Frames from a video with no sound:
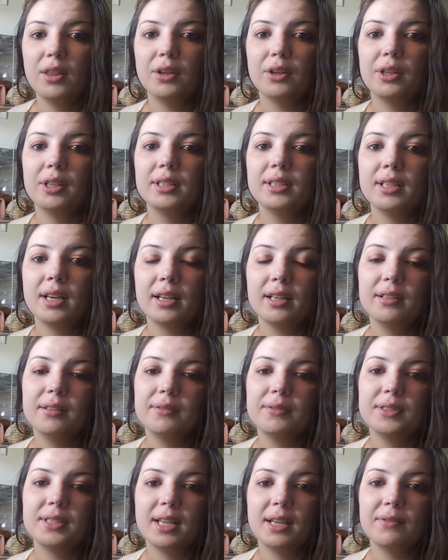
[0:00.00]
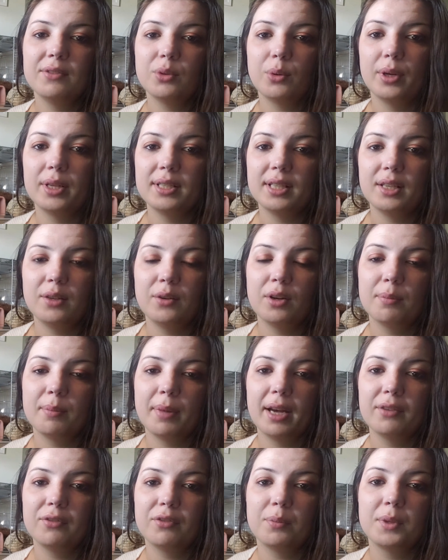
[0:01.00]
There are a ton of safe toys that you can
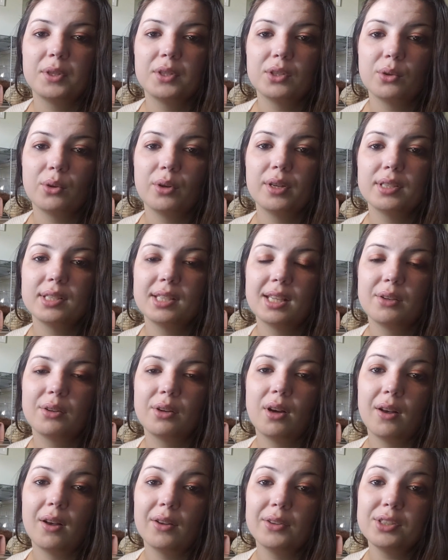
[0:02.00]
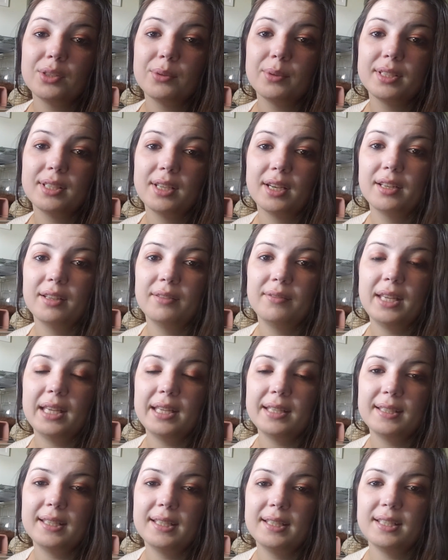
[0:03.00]
buy from the stores, and there are also a ton of
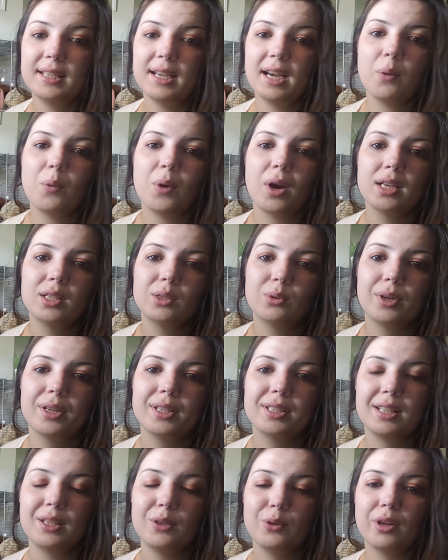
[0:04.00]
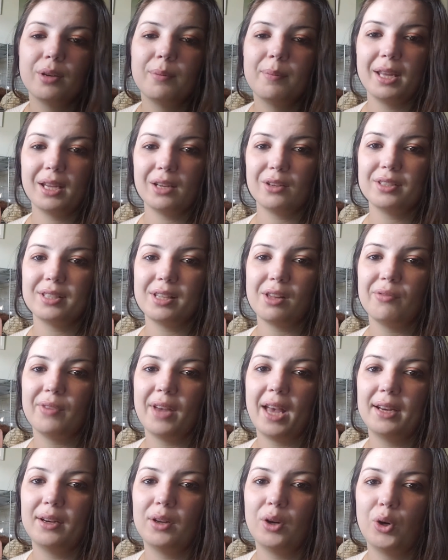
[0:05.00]
easy DIY toys that you can make yourself
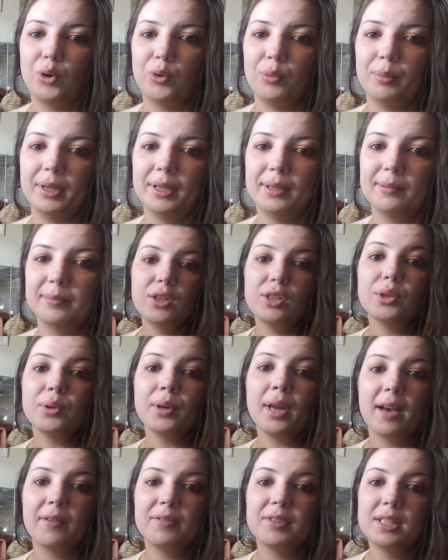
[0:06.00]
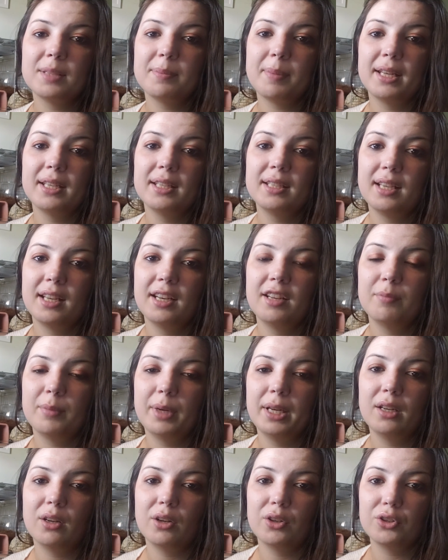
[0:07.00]
at home. You don't have to spend a ton of
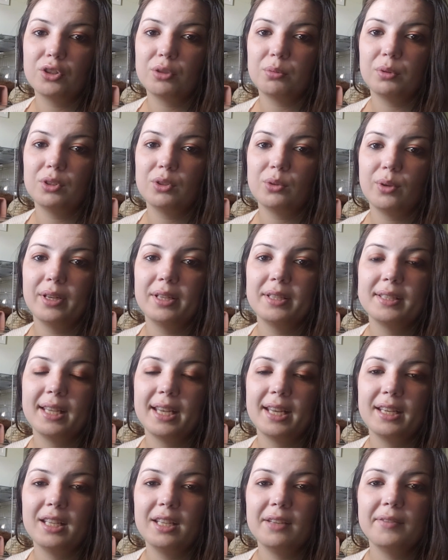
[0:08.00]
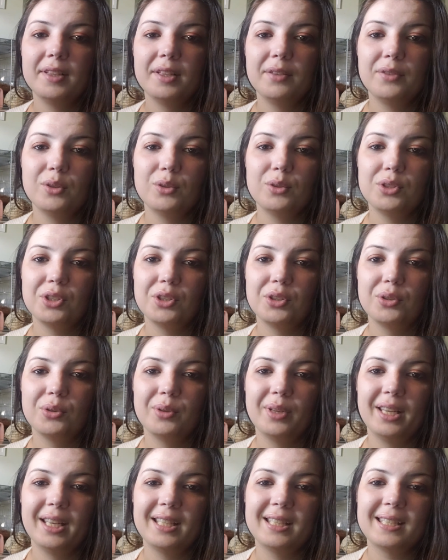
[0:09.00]
money on gerbil toys, and even if you do,
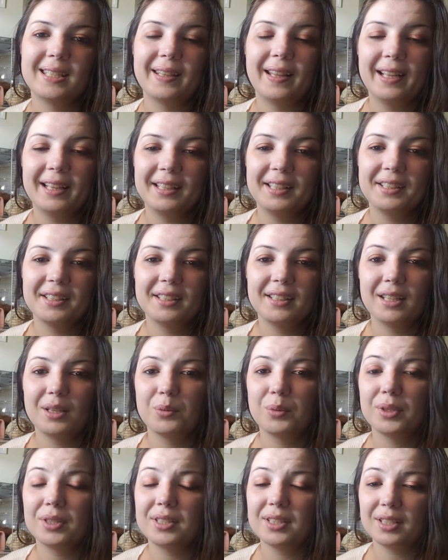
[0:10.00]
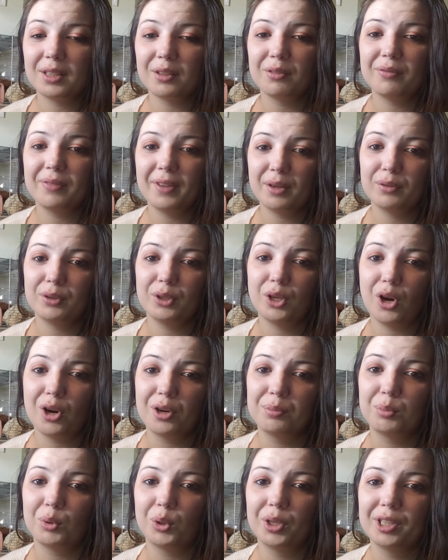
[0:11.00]
it's likely that they will still favor
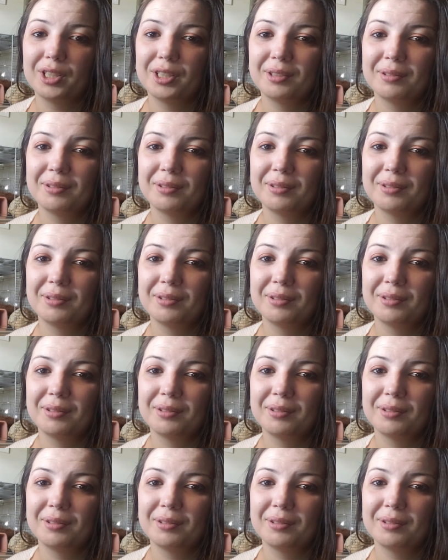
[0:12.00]
cardboard.